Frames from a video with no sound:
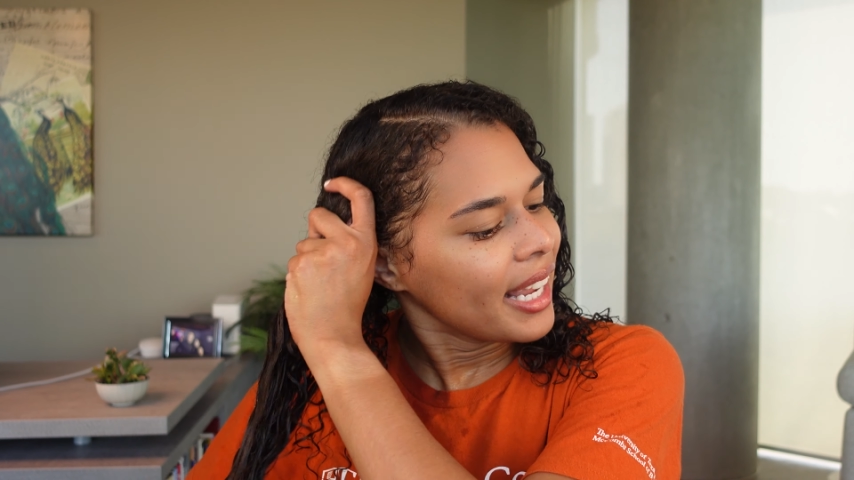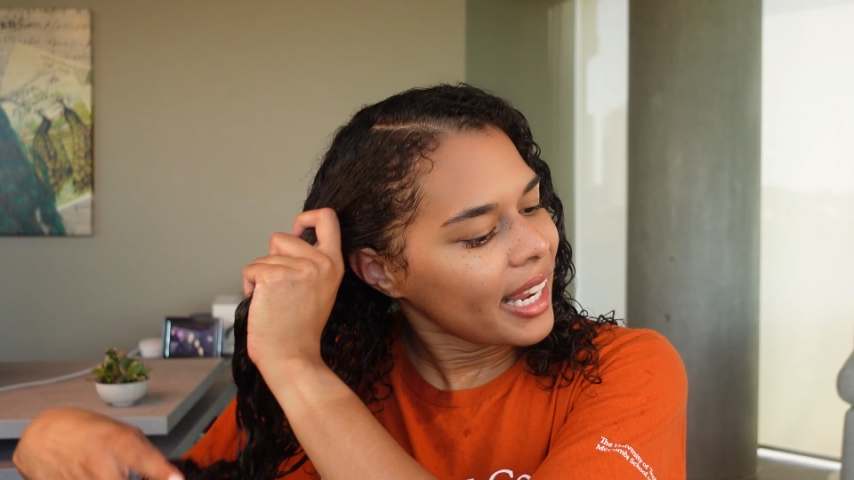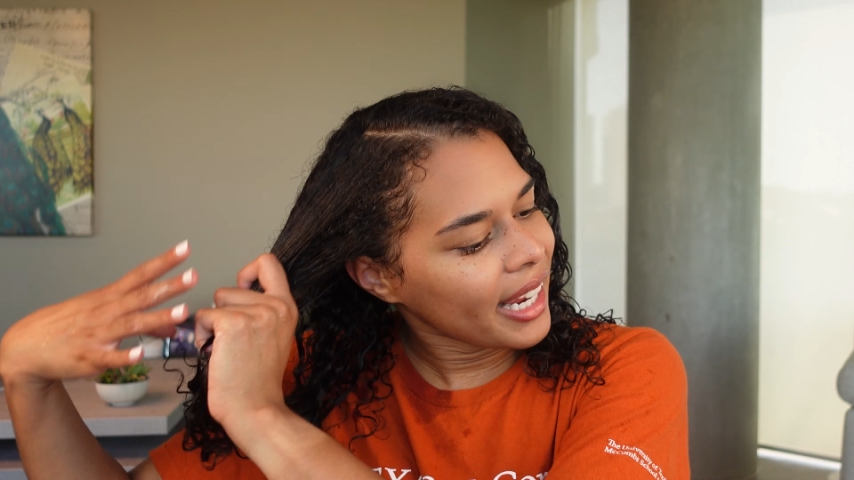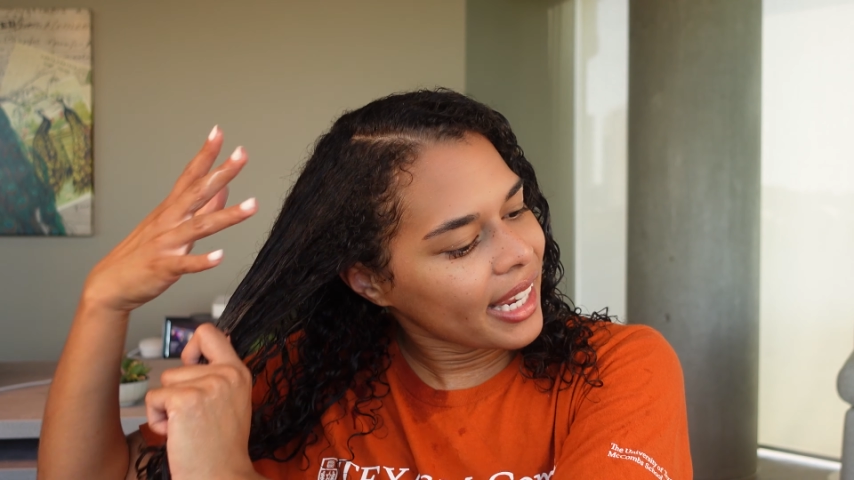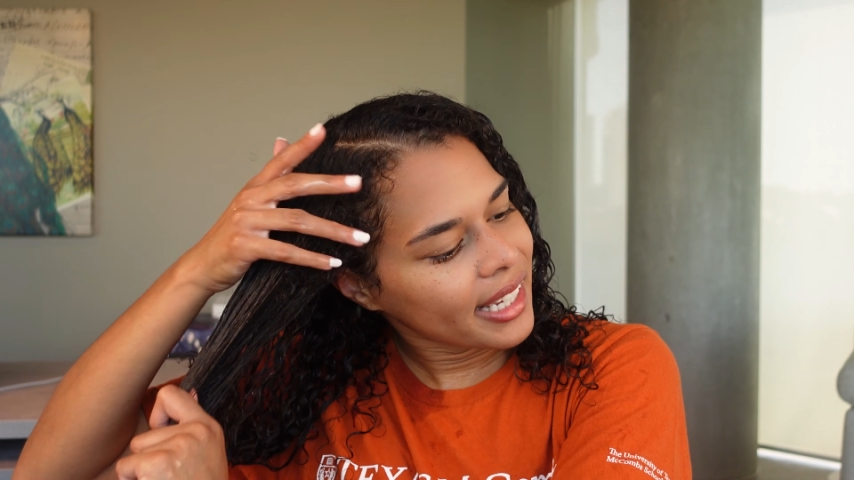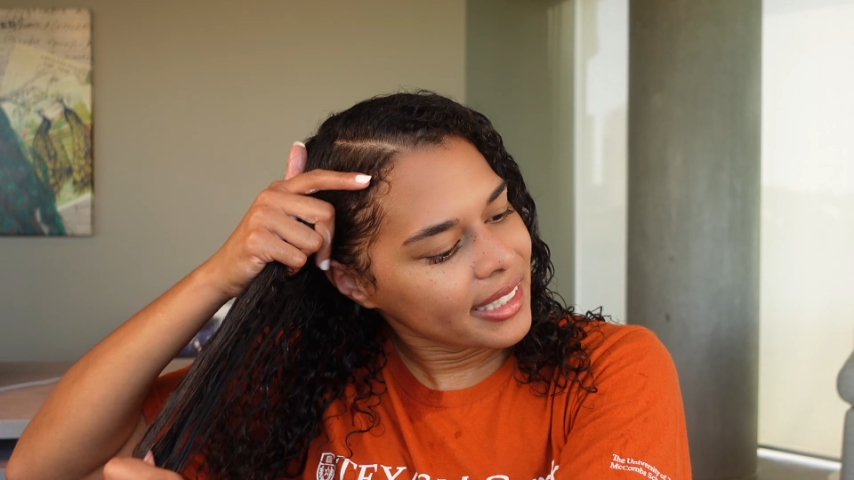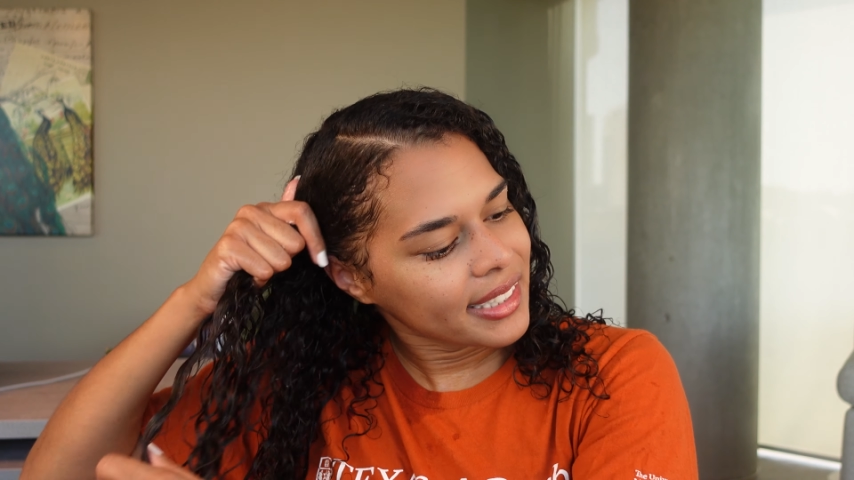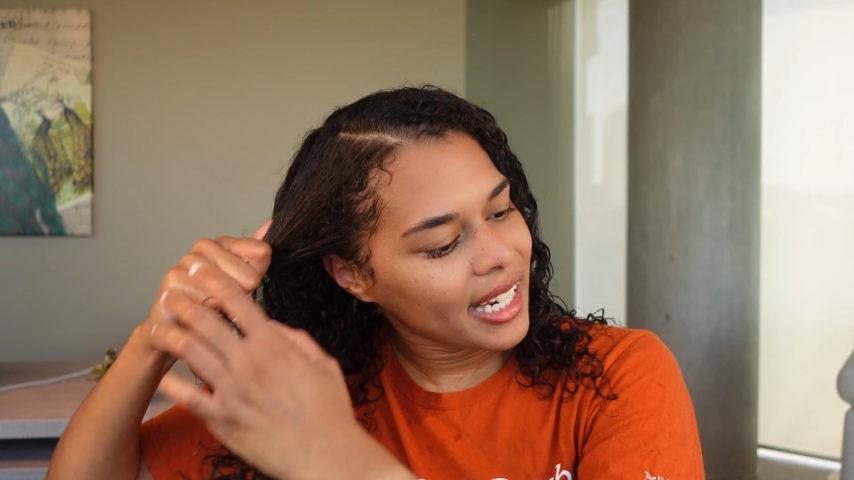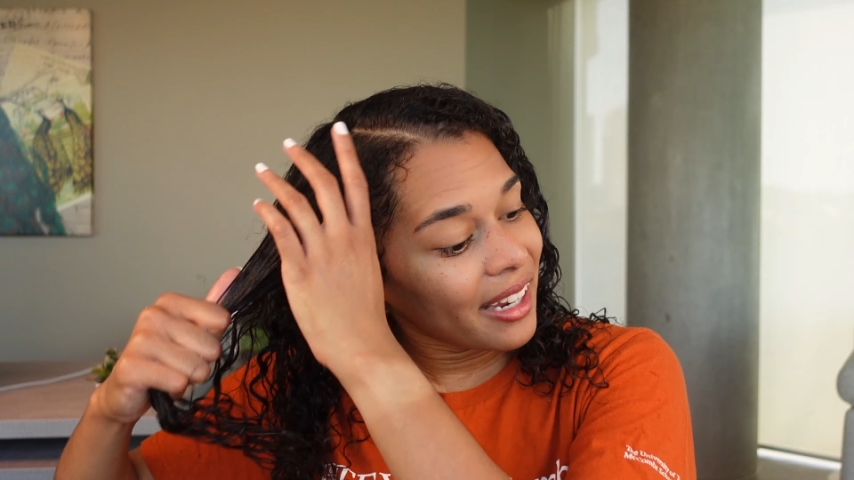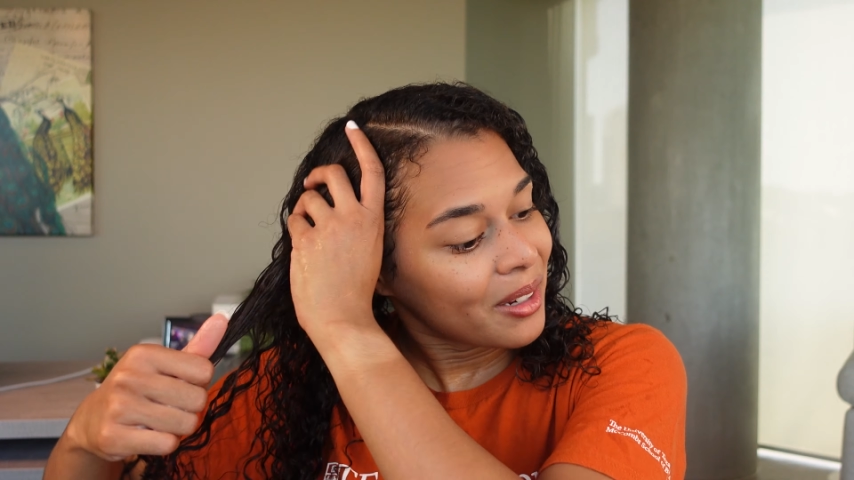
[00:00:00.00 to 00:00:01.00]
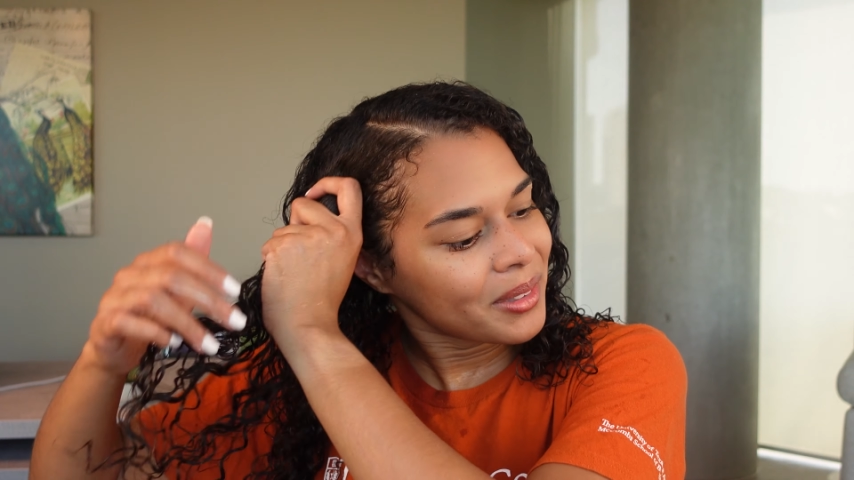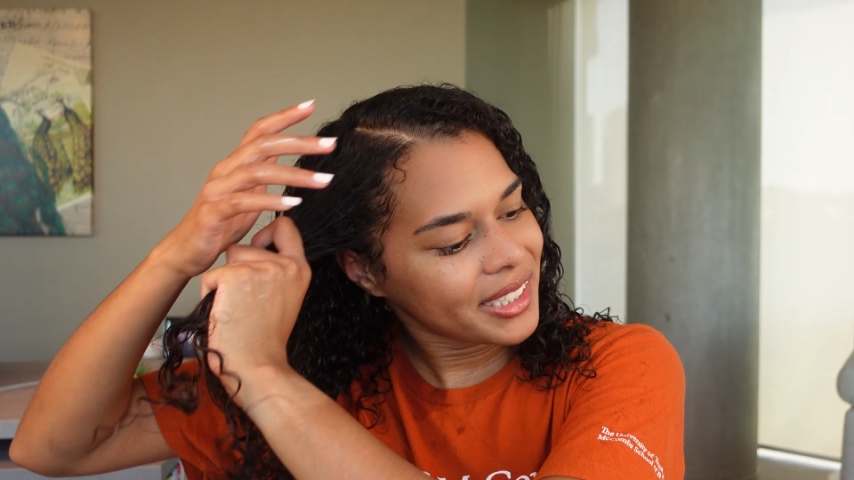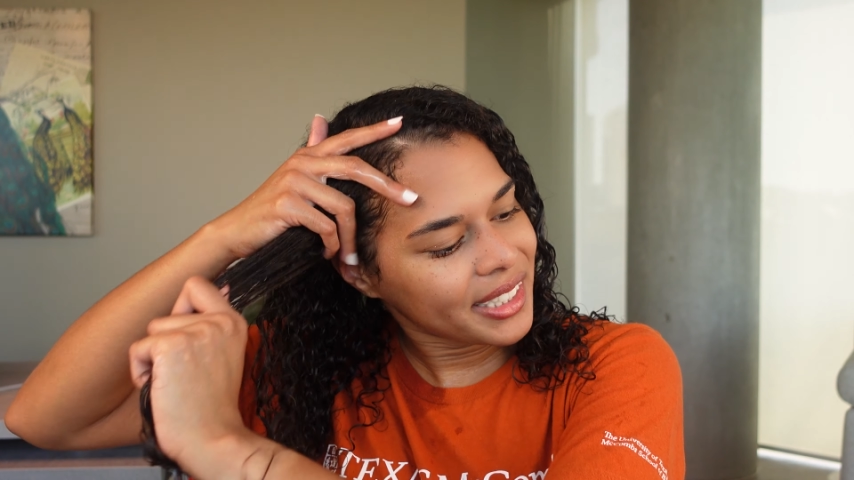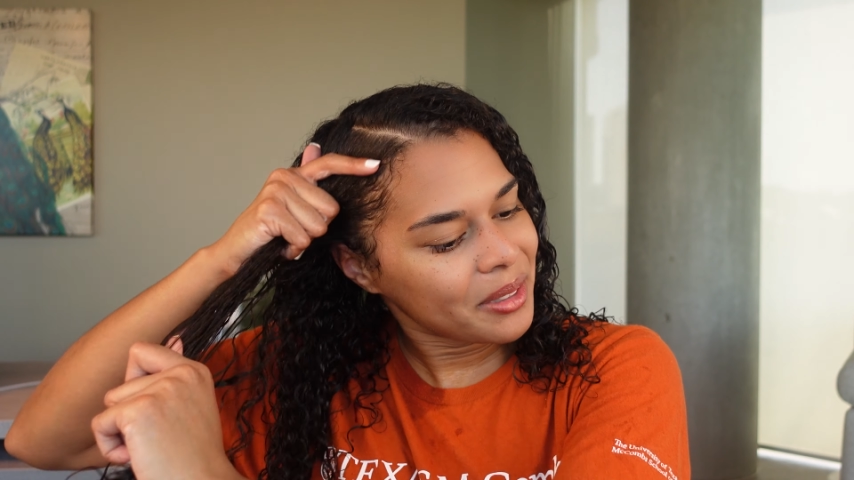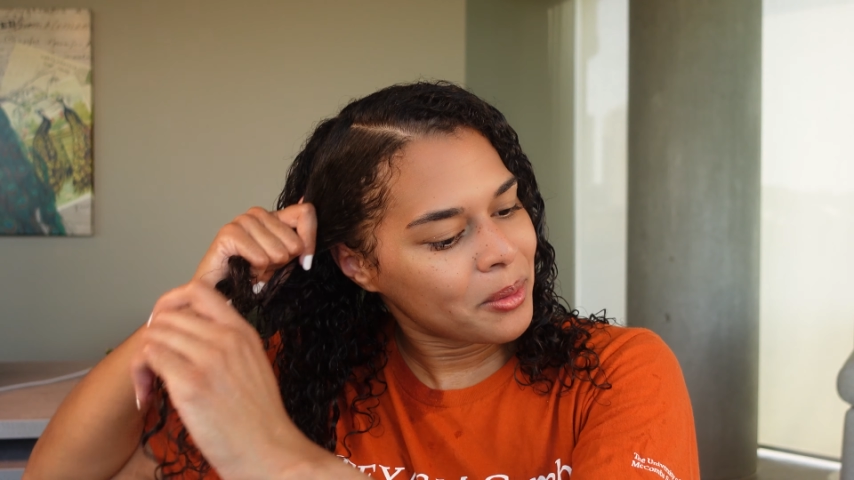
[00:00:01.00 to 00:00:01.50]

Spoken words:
and I only did it